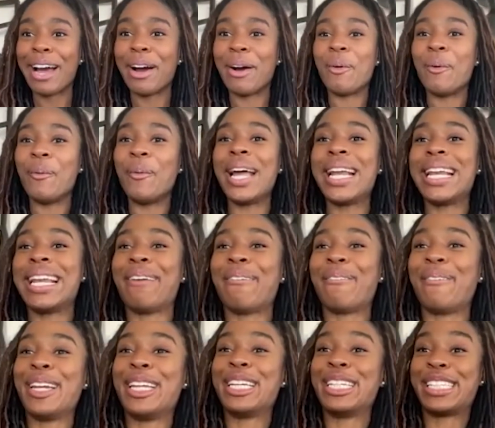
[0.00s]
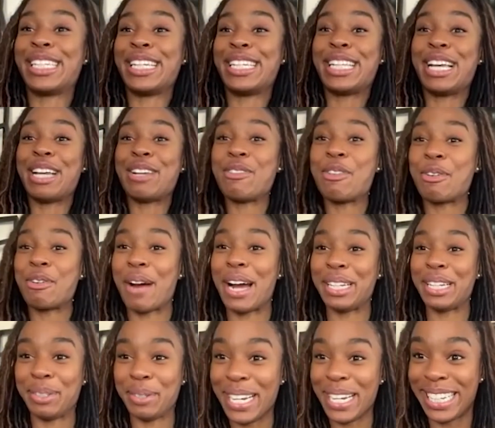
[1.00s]
When they finished, they said no
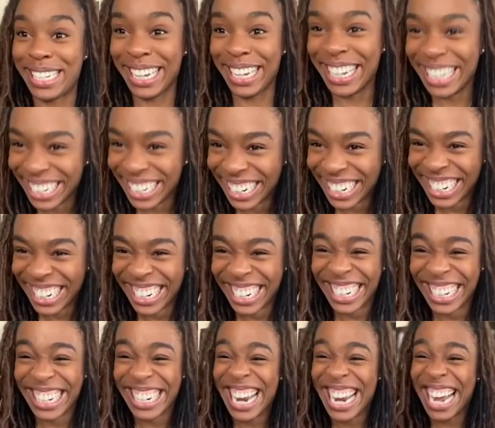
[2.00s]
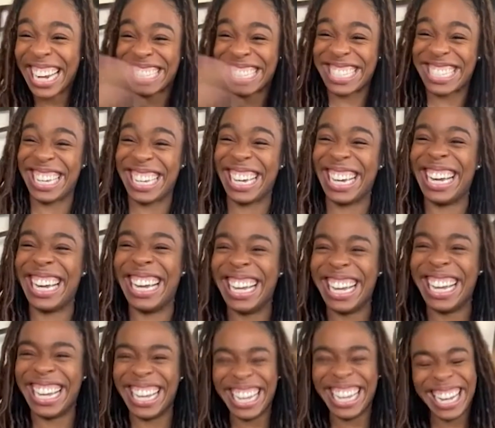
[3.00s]
graduation next year.
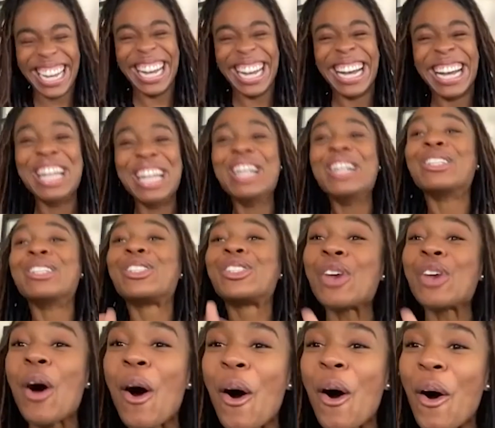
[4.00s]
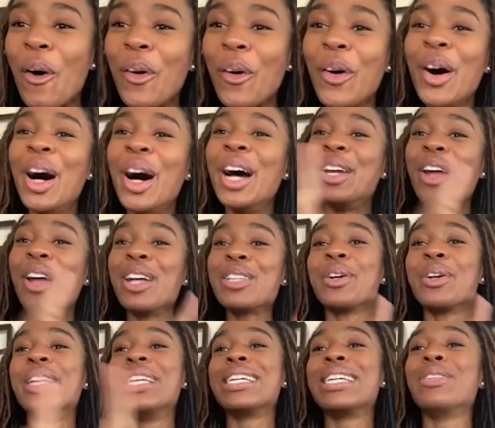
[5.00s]
So not
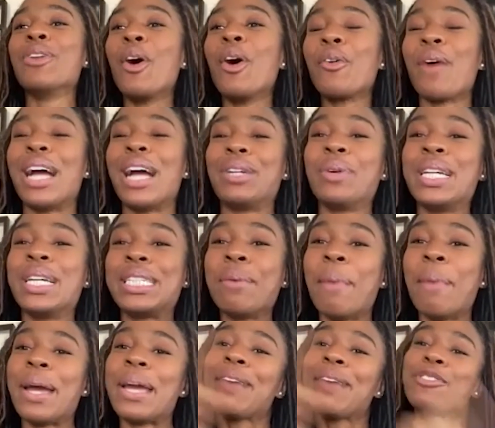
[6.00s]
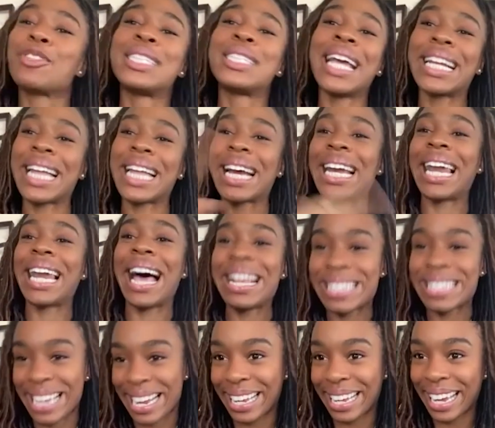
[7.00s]
only no graduation, but you have to take the class
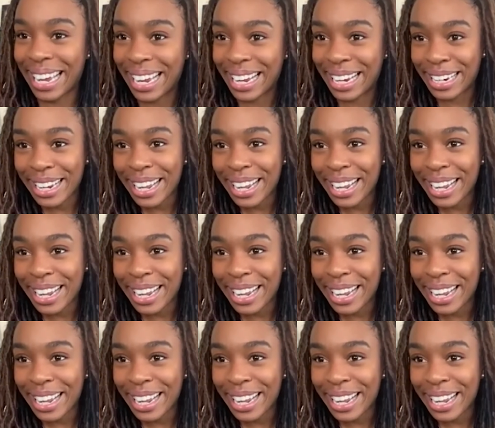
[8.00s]
again.